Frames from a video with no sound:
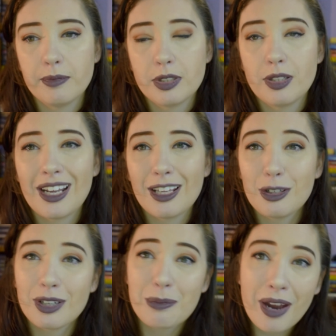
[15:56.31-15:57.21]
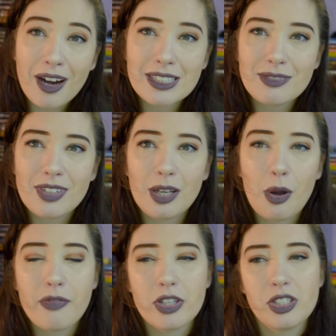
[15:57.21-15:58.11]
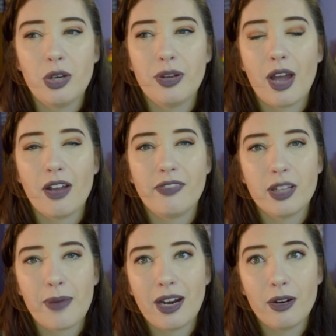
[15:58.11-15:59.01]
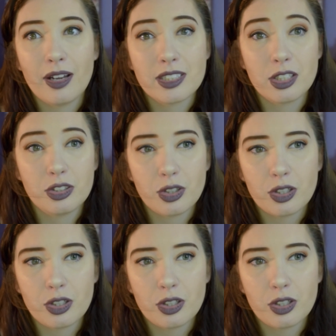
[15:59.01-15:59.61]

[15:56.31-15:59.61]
so that I can do a comparison video of the two and how I feel about it as an adult.